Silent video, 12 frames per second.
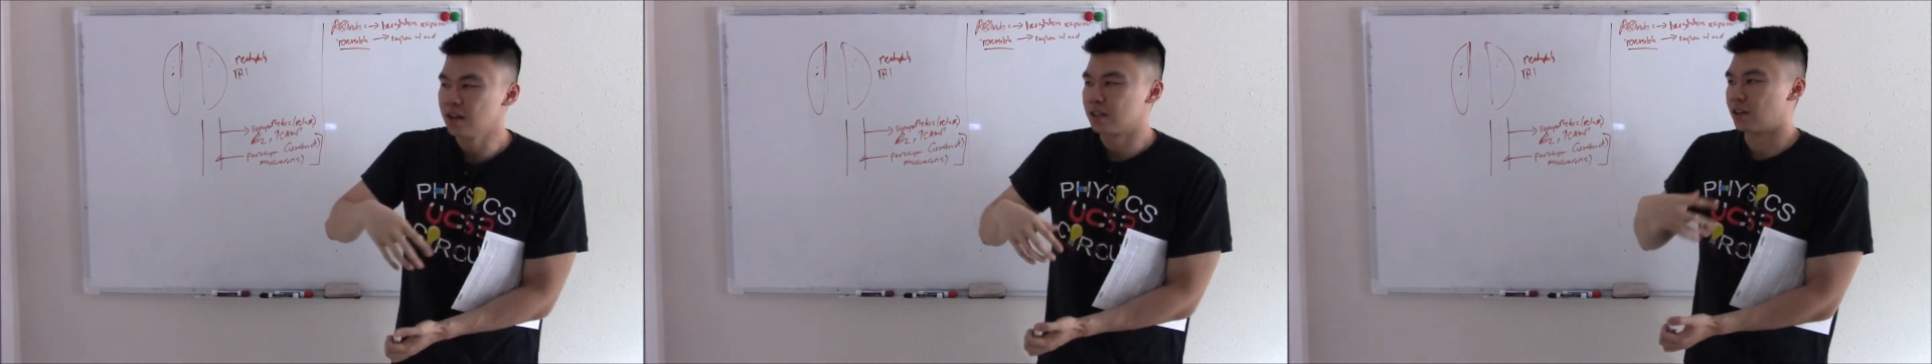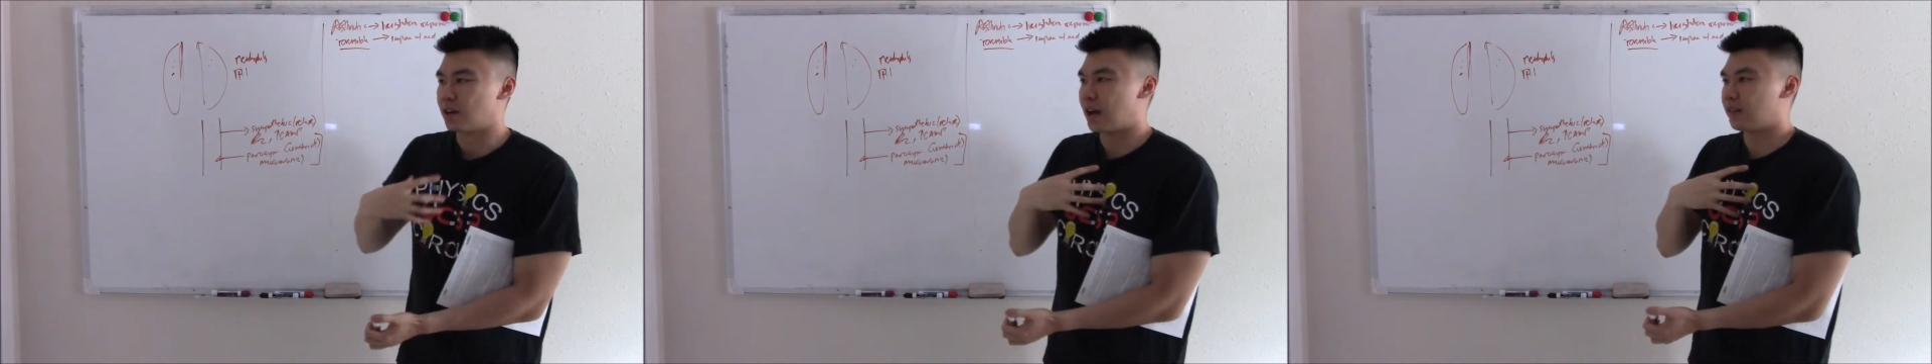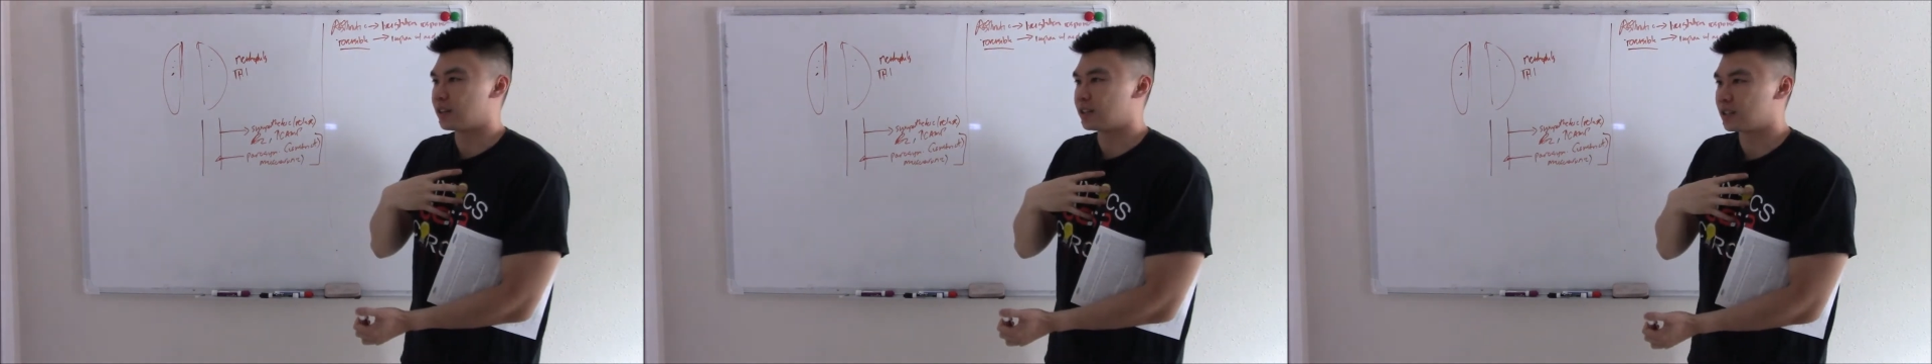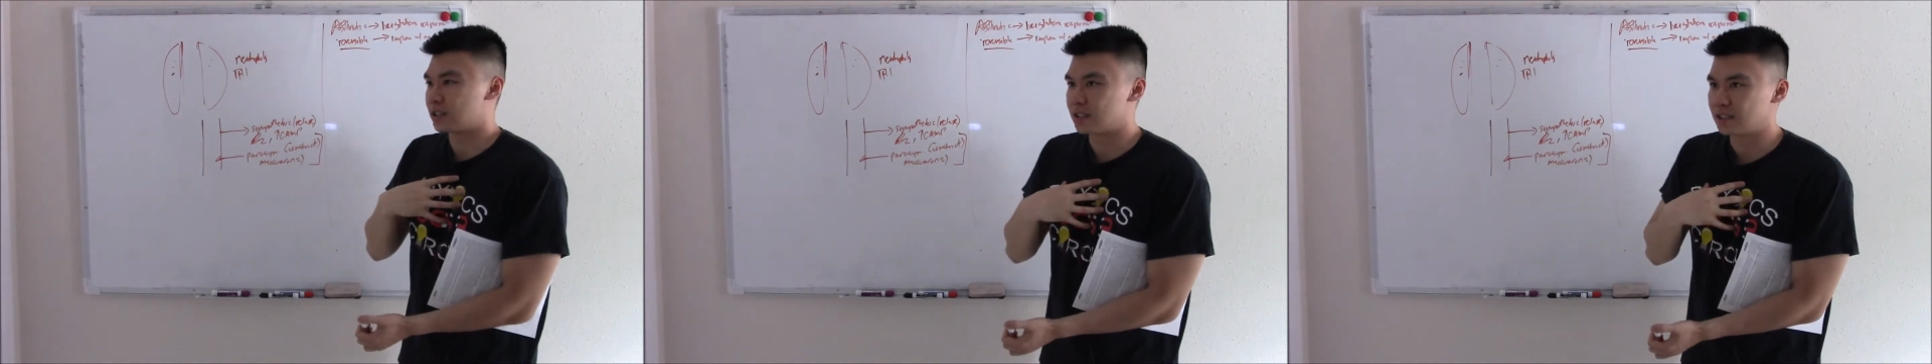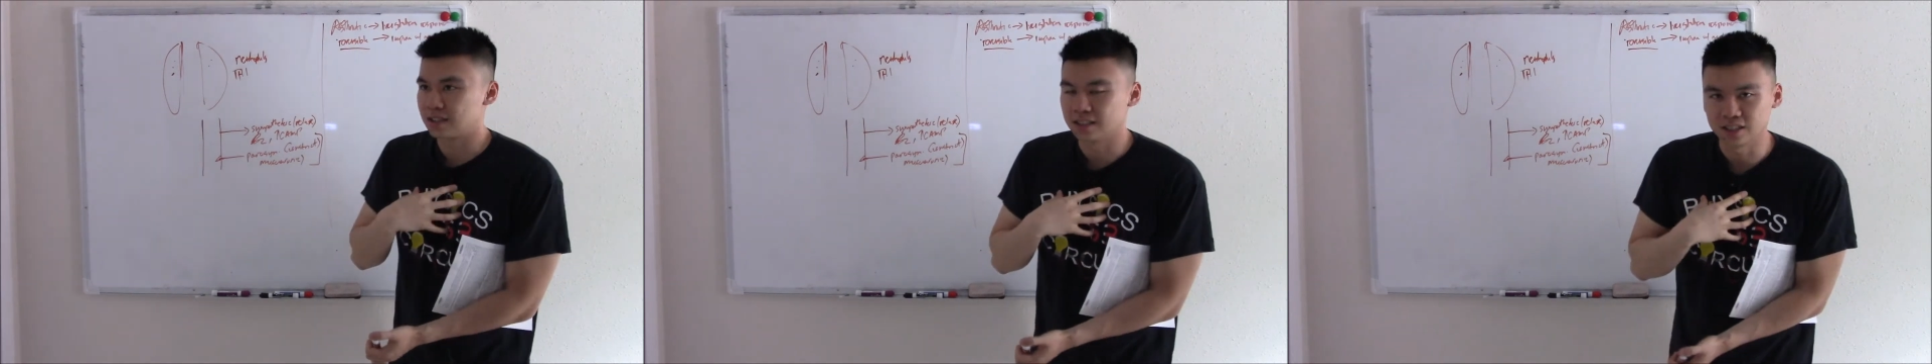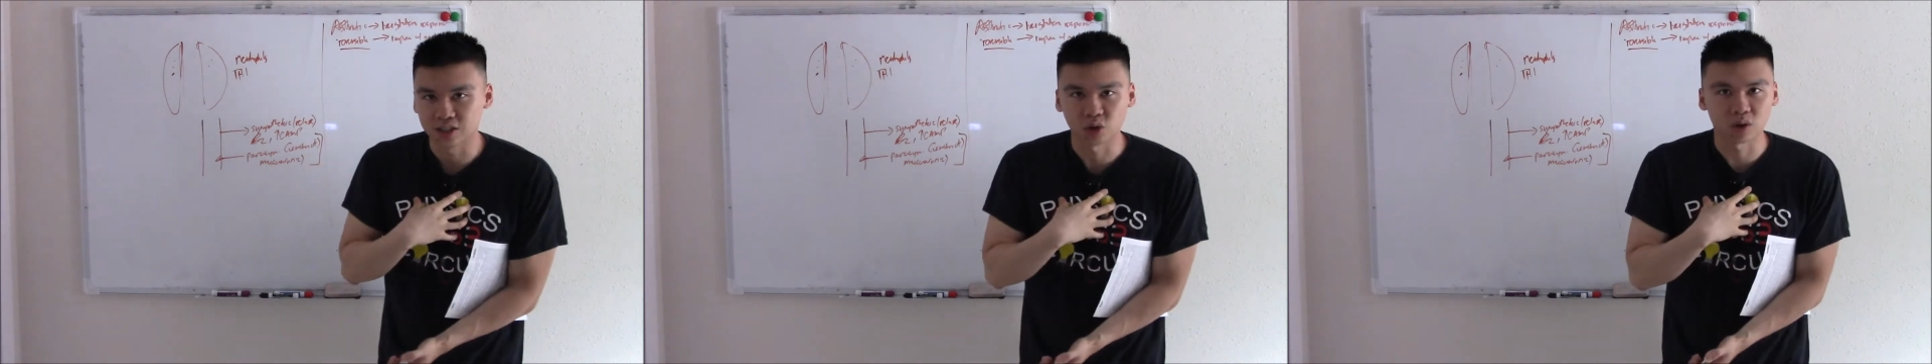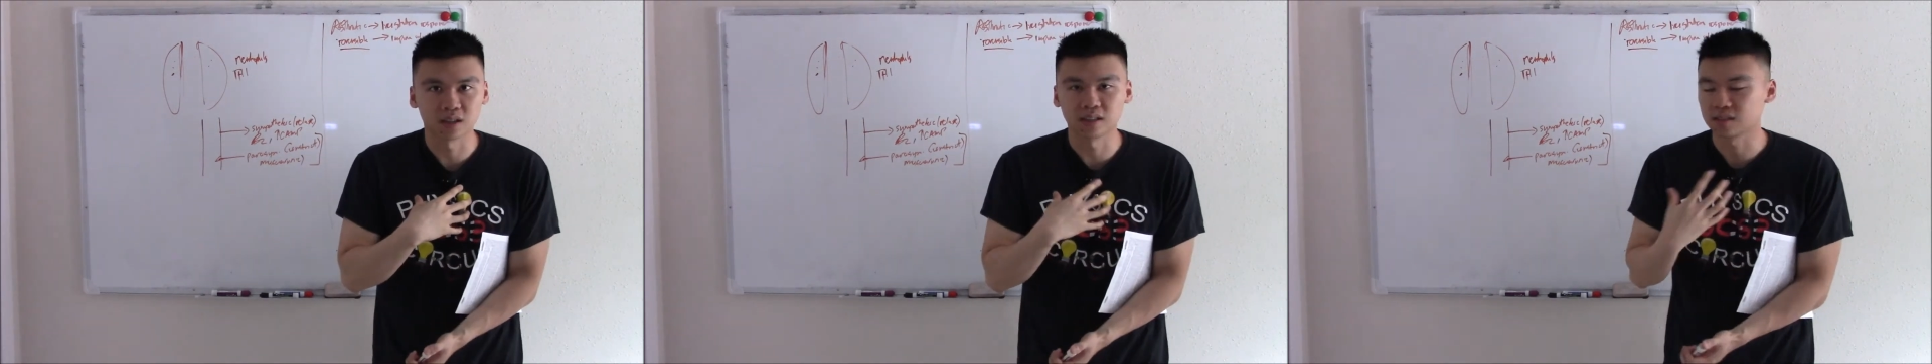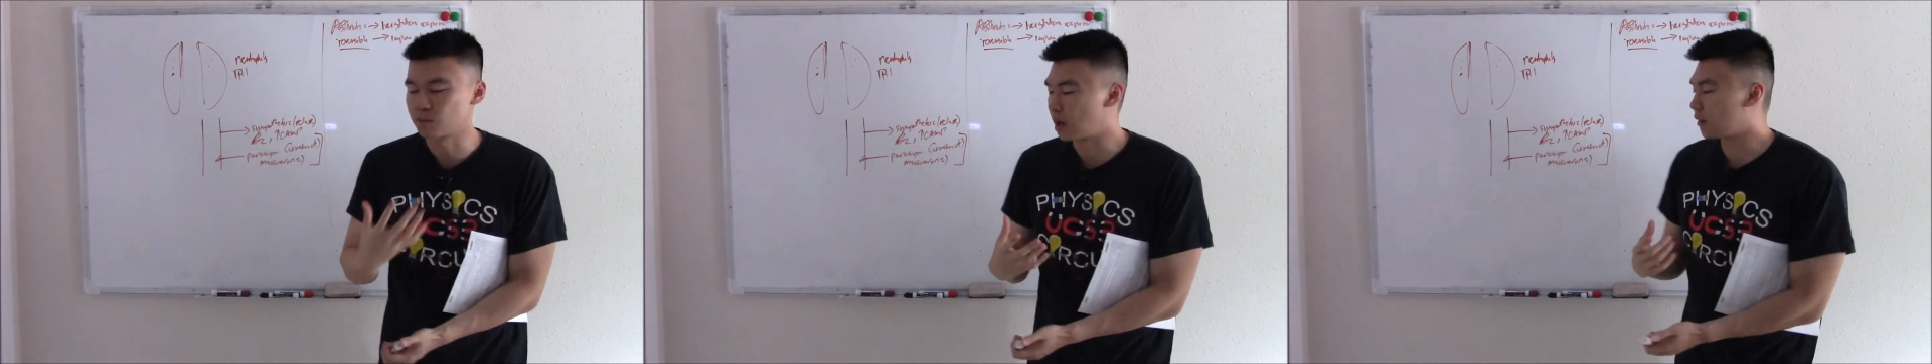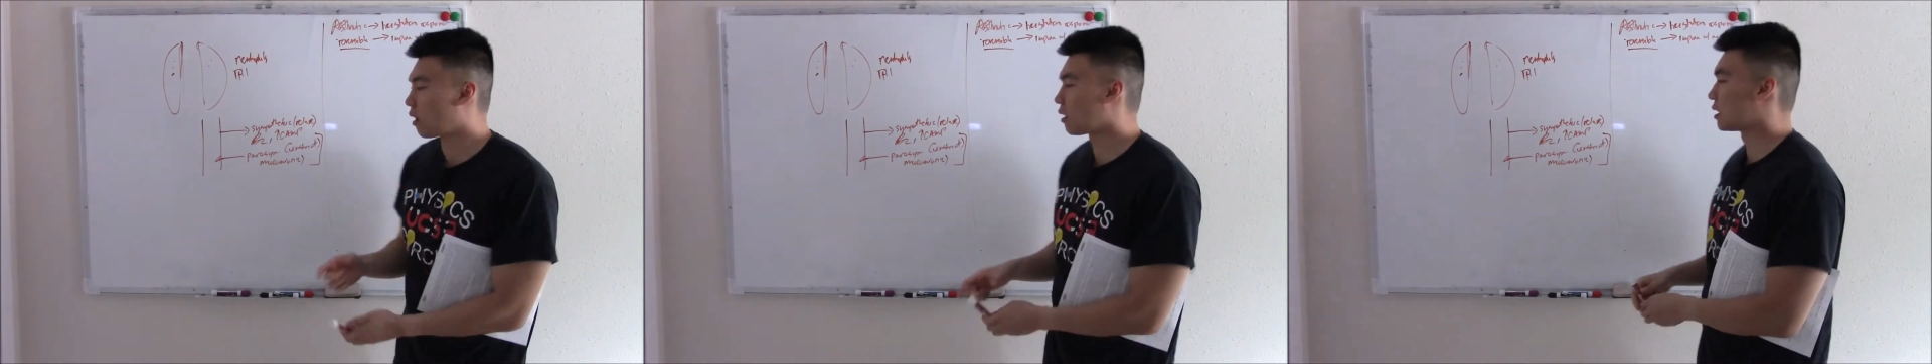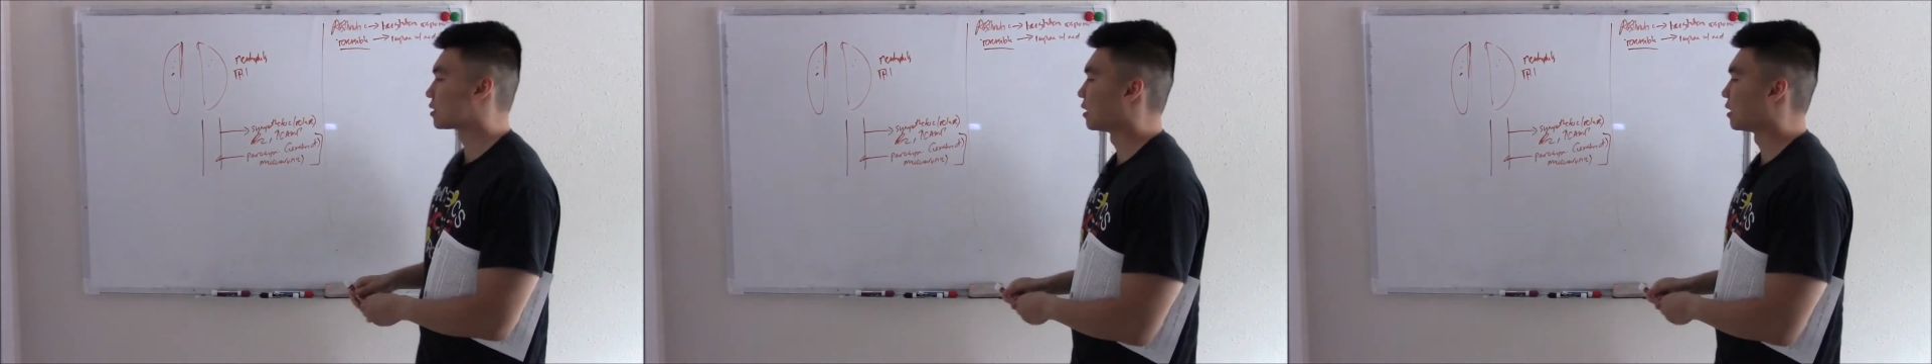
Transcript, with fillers: they're having shortness of breath, all that